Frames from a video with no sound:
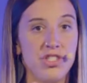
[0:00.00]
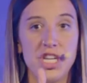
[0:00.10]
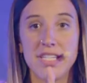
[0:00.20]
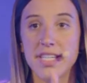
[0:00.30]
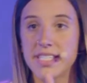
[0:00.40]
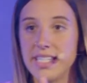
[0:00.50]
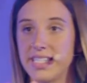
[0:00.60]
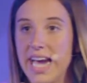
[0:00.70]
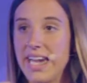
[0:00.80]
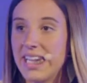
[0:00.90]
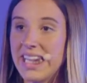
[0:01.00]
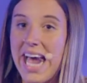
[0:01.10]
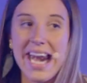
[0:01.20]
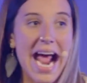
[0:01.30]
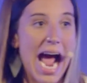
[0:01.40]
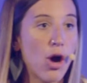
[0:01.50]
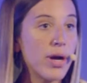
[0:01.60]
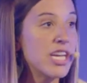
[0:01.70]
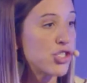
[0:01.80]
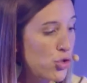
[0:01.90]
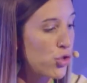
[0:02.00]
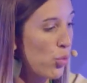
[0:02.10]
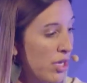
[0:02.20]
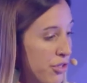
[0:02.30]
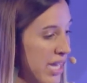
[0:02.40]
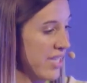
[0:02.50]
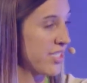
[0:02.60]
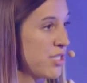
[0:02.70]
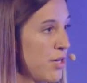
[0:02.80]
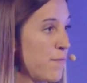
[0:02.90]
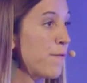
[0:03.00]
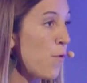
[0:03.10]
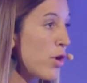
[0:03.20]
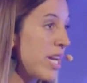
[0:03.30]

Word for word: Jesus is then led out into the wilderness for 40